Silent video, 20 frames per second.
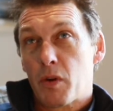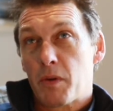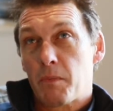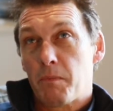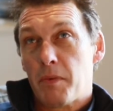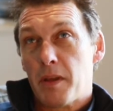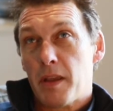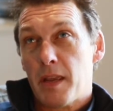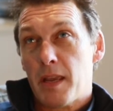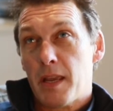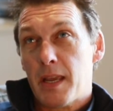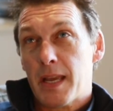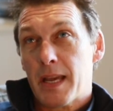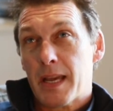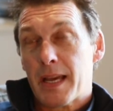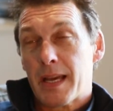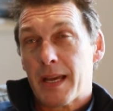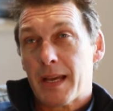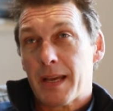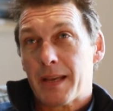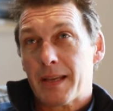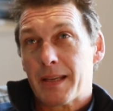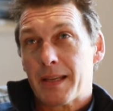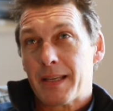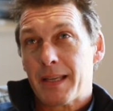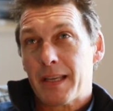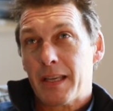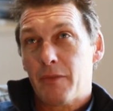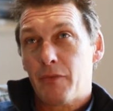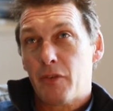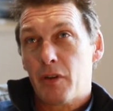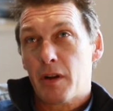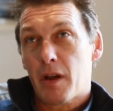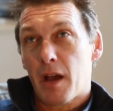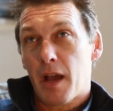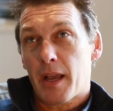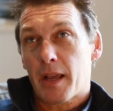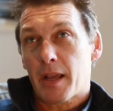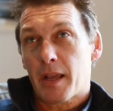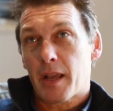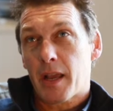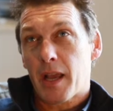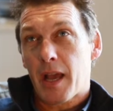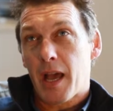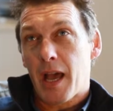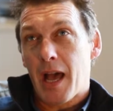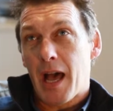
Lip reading: be, if you like,